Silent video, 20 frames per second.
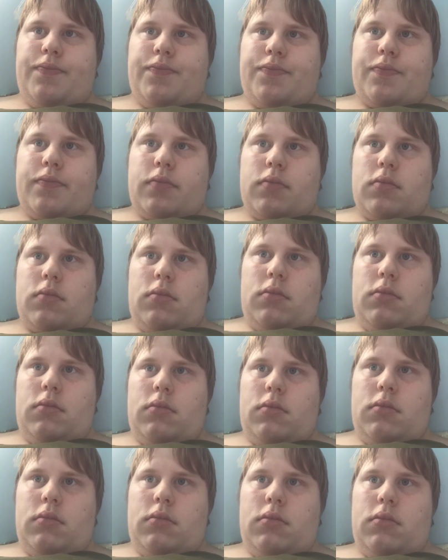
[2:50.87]

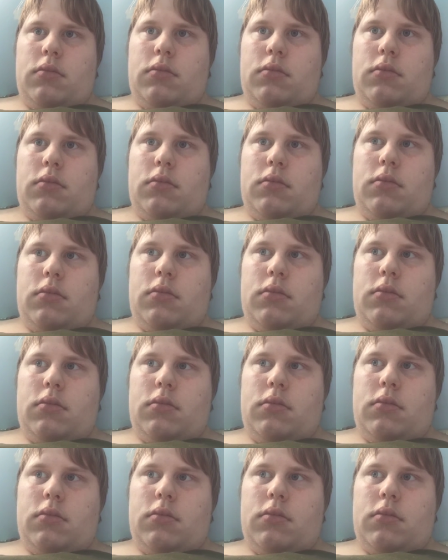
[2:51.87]

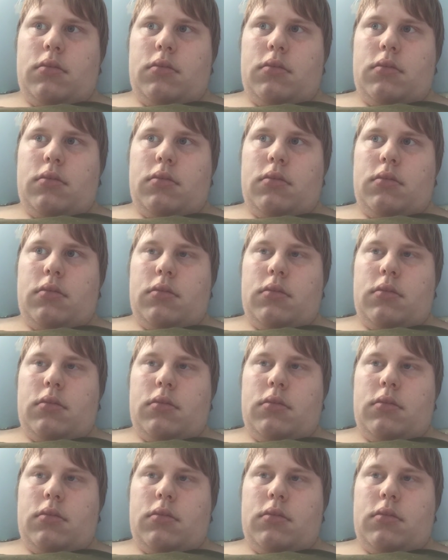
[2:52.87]
No one is speaking in this clip.